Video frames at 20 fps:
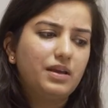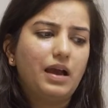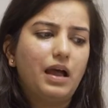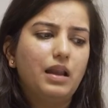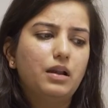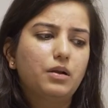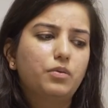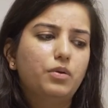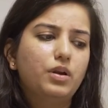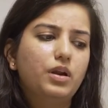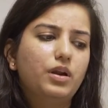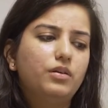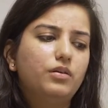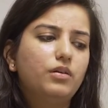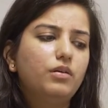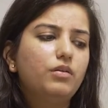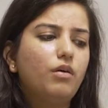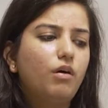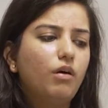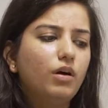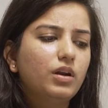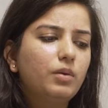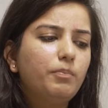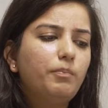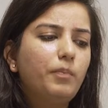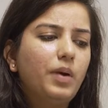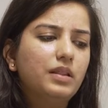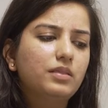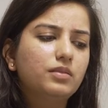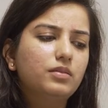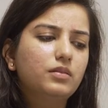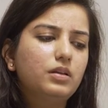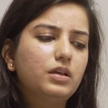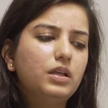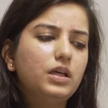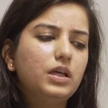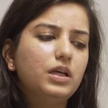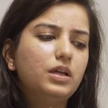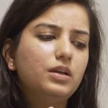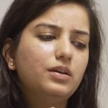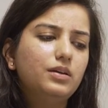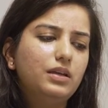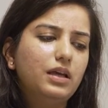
calculated on a monthly,